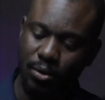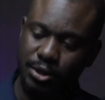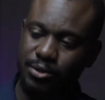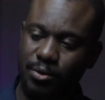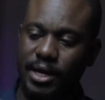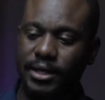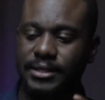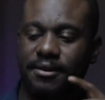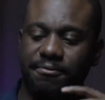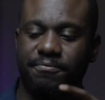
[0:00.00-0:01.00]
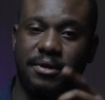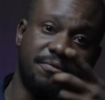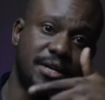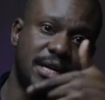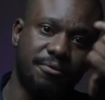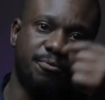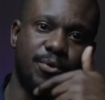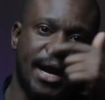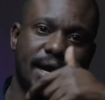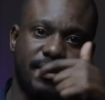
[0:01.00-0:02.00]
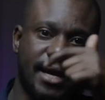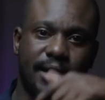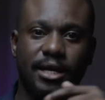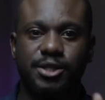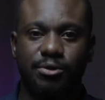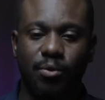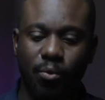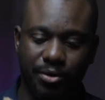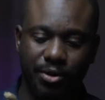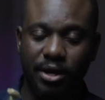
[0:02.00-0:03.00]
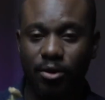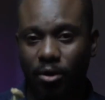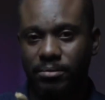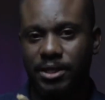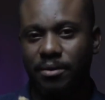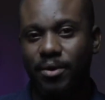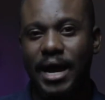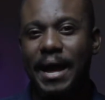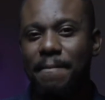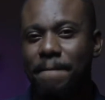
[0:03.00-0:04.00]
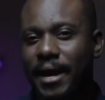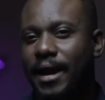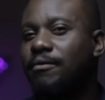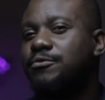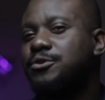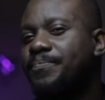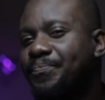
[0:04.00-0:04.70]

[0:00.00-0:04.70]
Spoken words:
so that even if we have like extra water, it comes out. But I may have